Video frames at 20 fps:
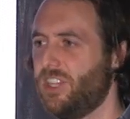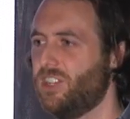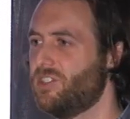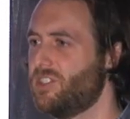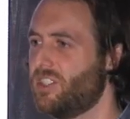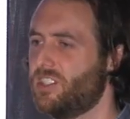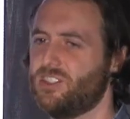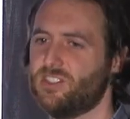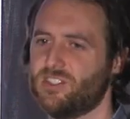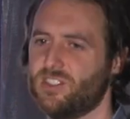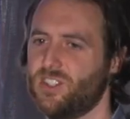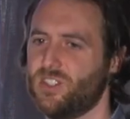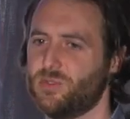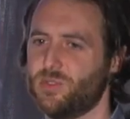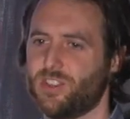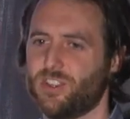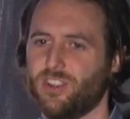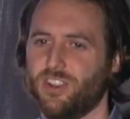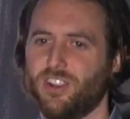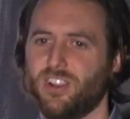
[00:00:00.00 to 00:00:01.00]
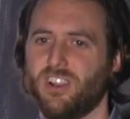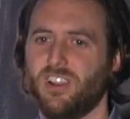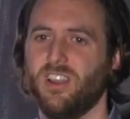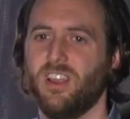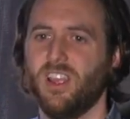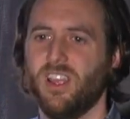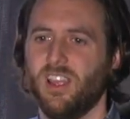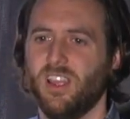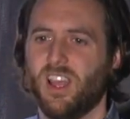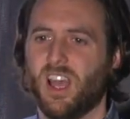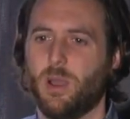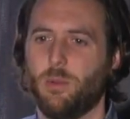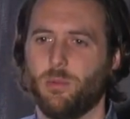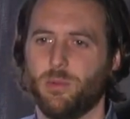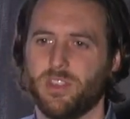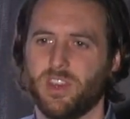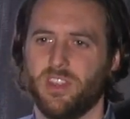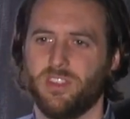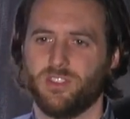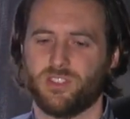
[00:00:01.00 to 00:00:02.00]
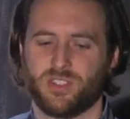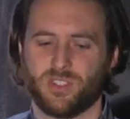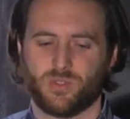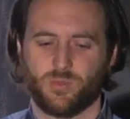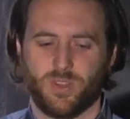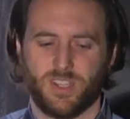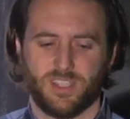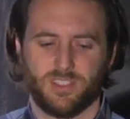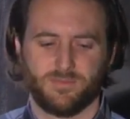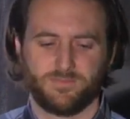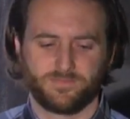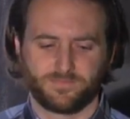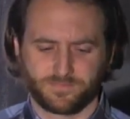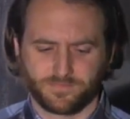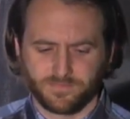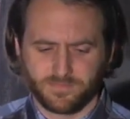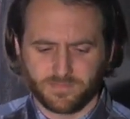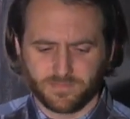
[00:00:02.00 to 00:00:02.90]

fears and concerns with her, and with others as well.